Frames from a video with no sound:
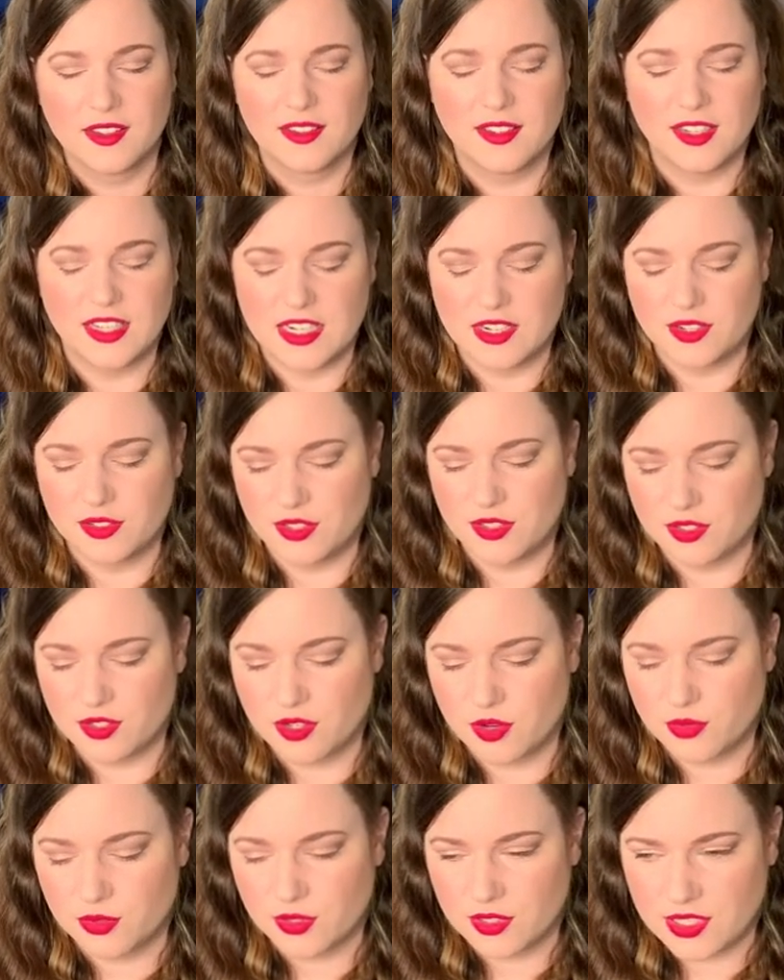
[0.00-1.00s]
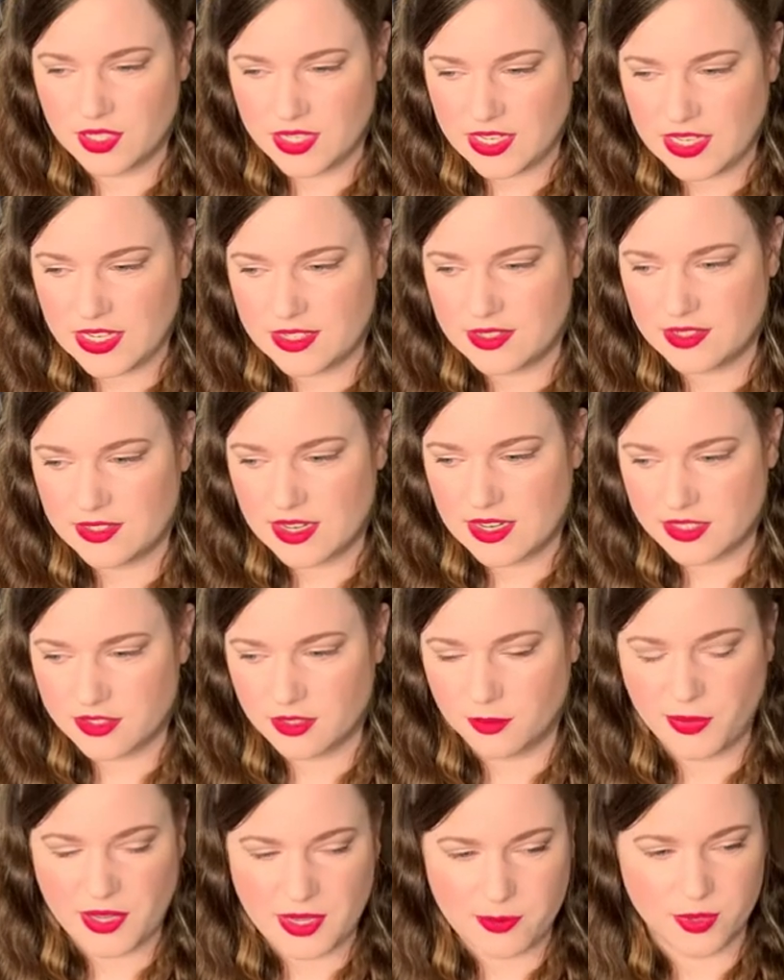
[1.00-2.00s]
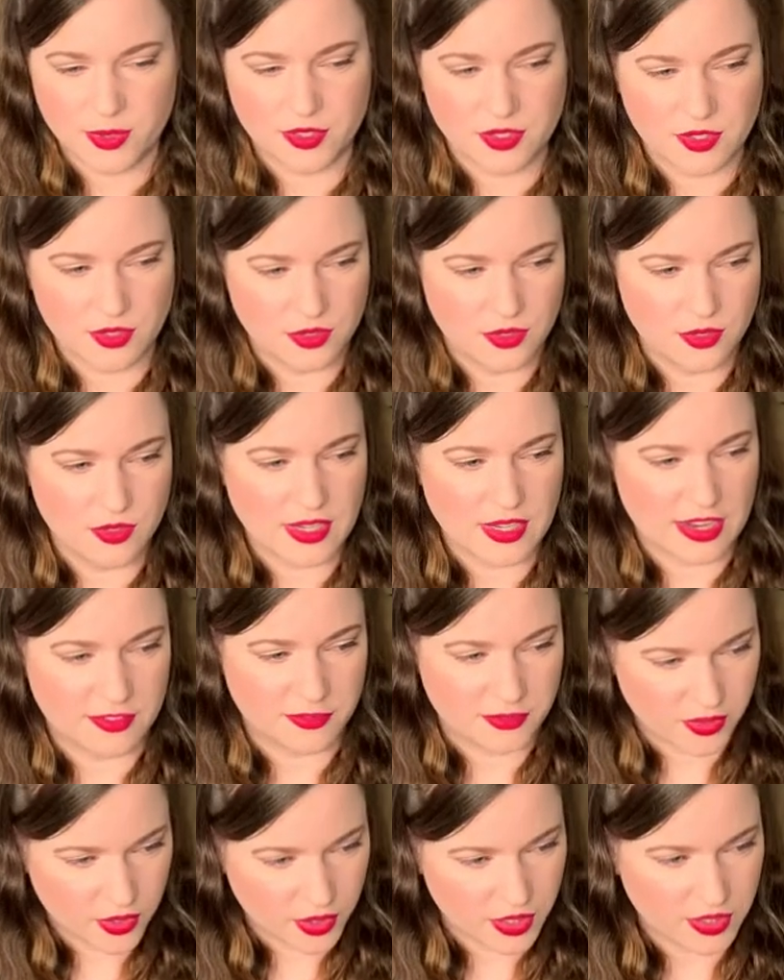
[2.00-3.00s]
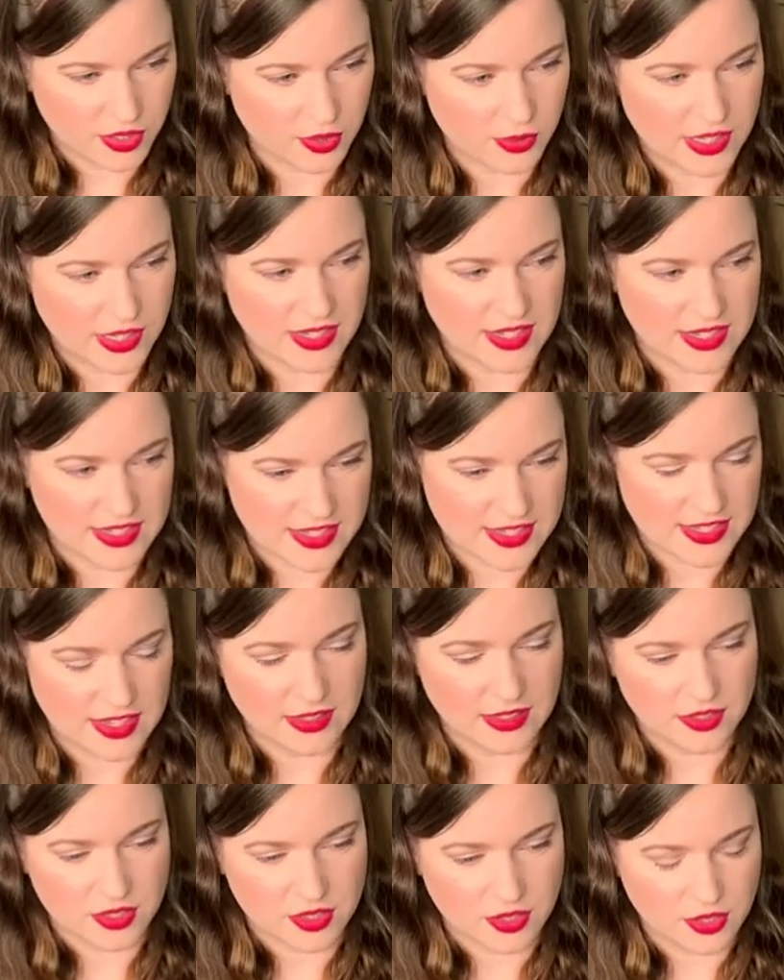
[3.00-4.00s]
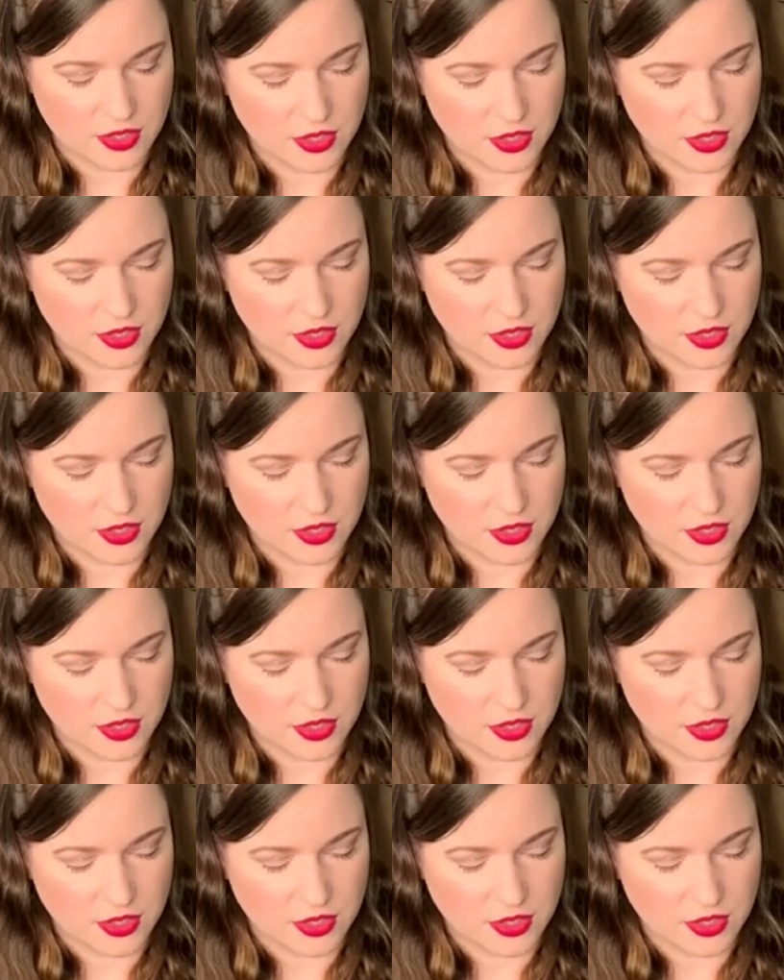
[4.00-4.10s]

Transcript: You know, you don't need other people to do that for you and then sell it to